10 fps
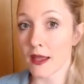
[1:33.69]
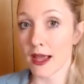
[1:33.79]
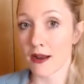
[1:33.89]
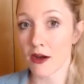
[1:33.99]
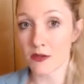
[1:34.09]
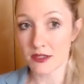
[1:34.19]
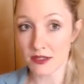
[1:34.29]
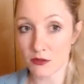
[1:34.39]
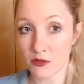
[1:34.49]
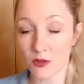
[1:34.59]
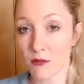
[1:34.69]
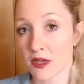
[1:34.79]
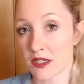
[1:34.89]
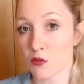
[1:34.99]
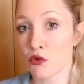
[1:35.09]
and I was still doing my
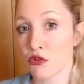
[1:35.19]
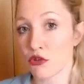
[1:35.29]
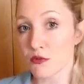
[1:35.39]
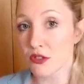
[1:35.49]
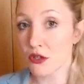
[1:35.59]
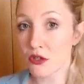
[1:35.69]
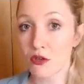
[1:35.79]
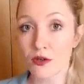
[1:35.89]
small group circle